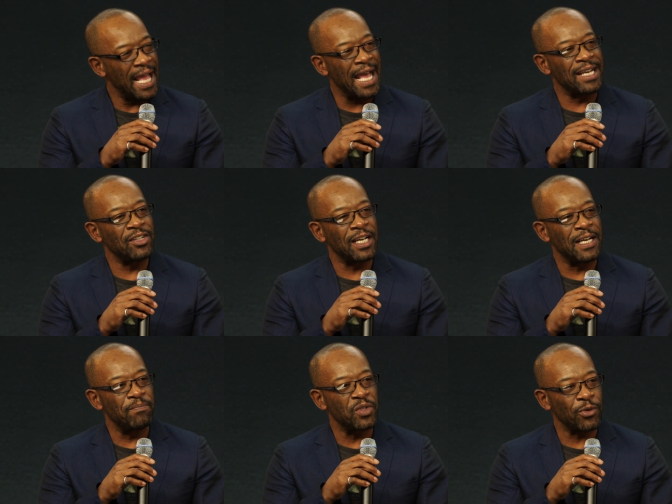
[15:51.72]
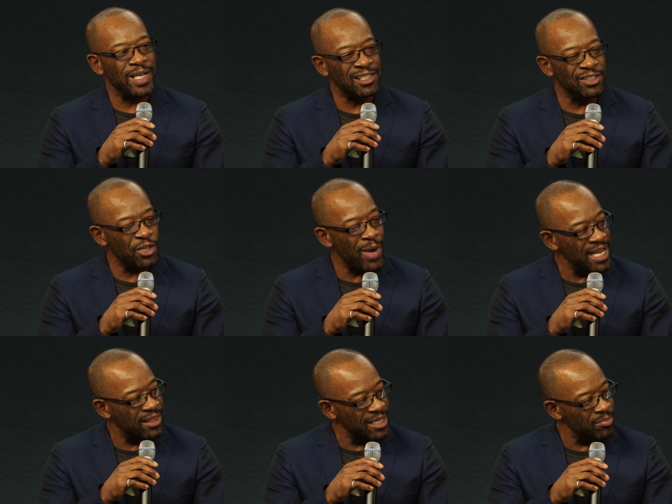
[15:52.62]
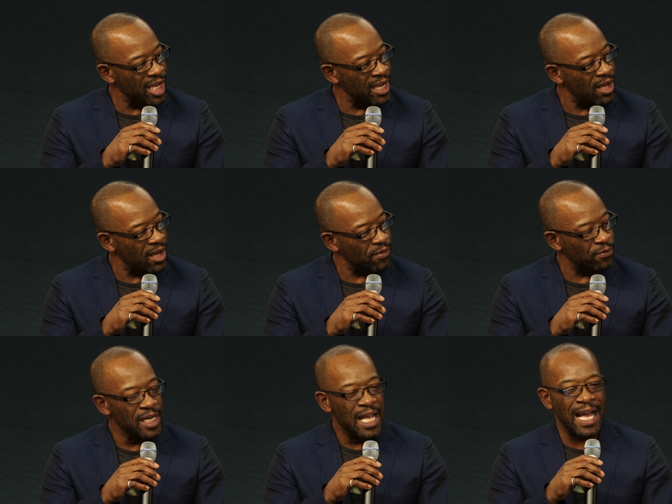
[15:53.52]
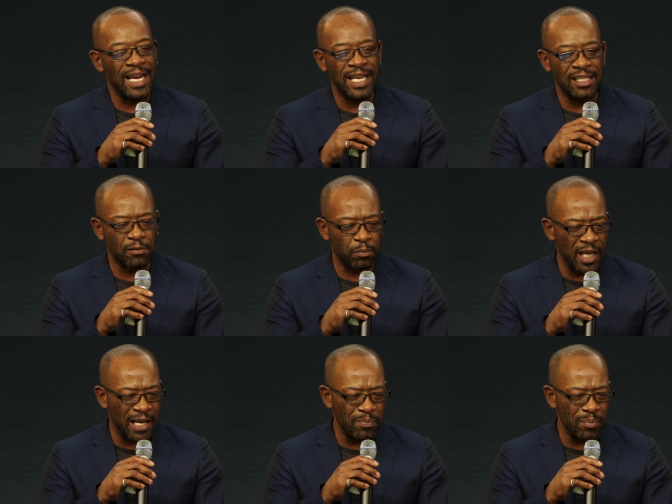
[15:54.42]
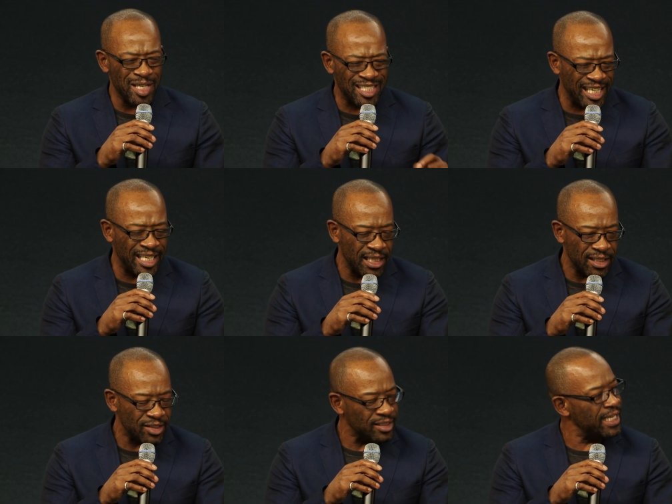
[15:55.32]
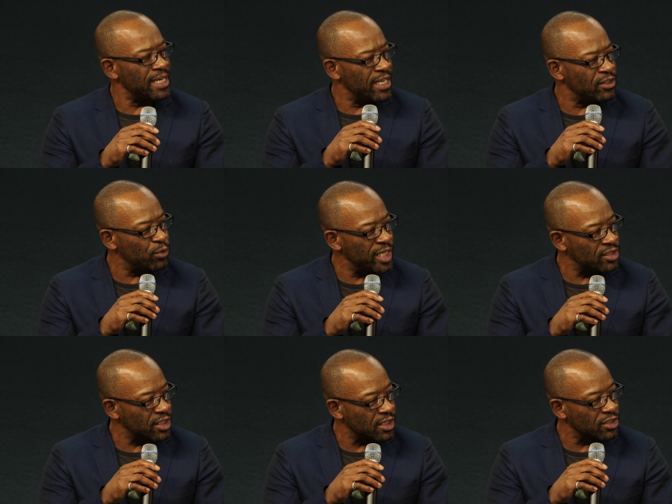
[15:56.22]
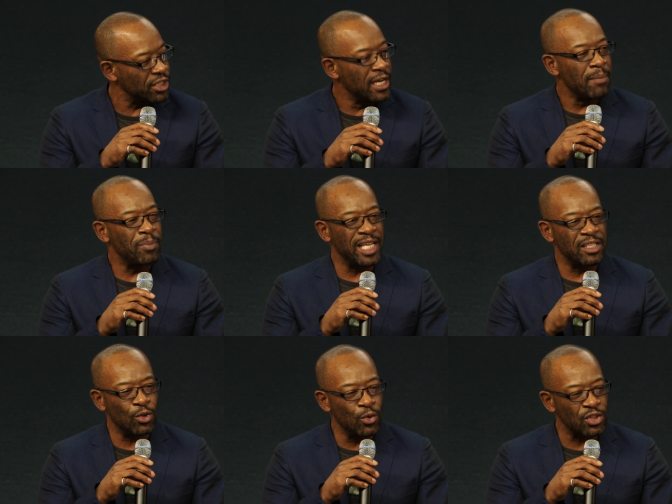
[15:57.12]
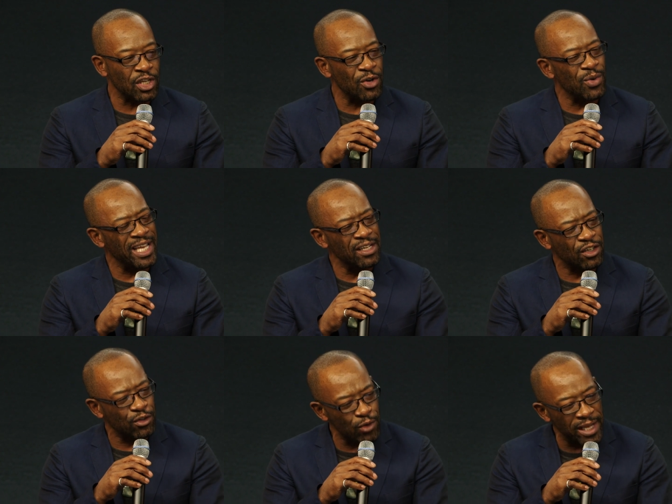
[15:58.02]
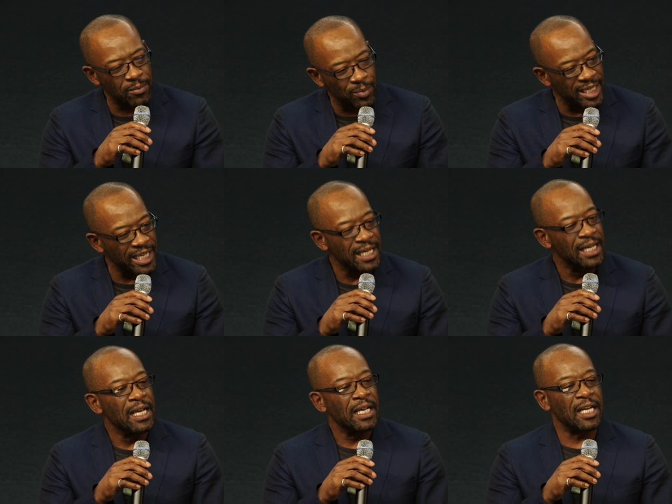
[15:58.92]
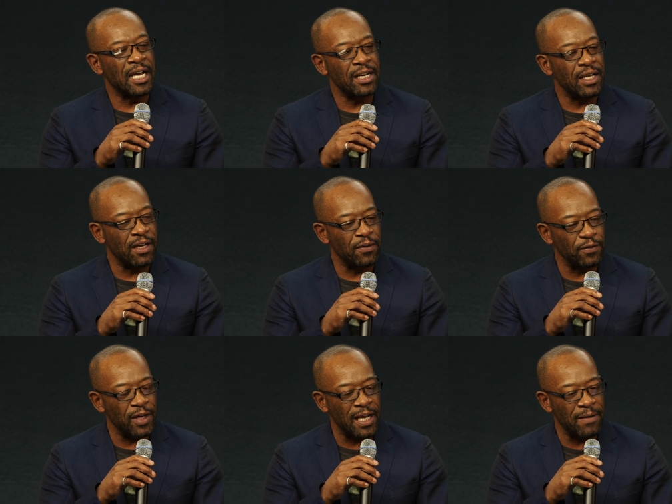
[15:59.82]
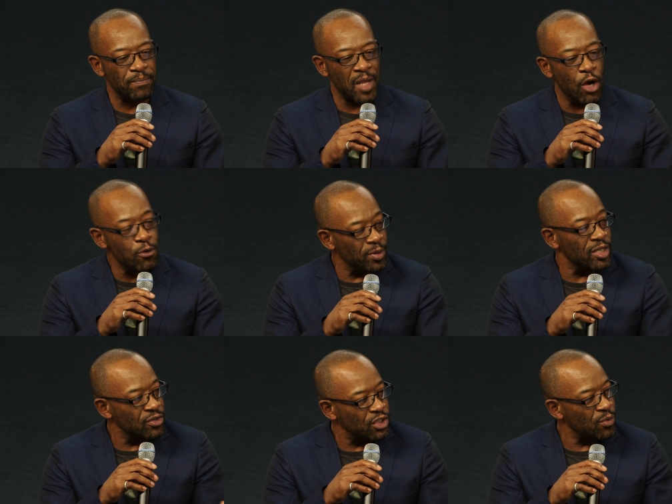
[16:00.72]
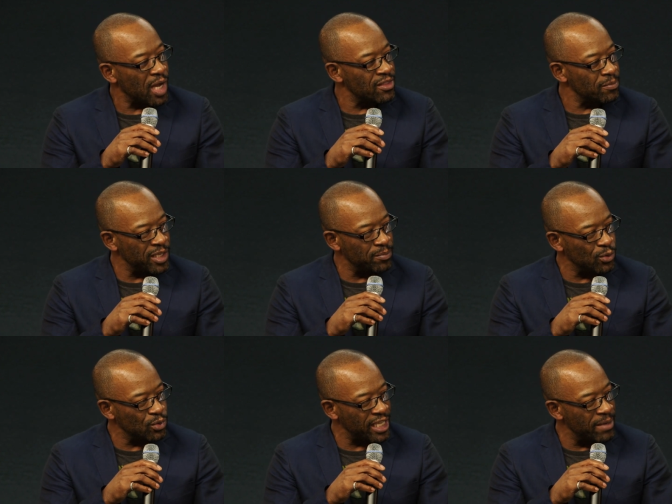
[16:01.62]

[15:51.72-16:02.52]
and um, so he doesn't do anything by half. Right. And he's um, meticulous in his research, but he's also incredibly kind of um, open to other people's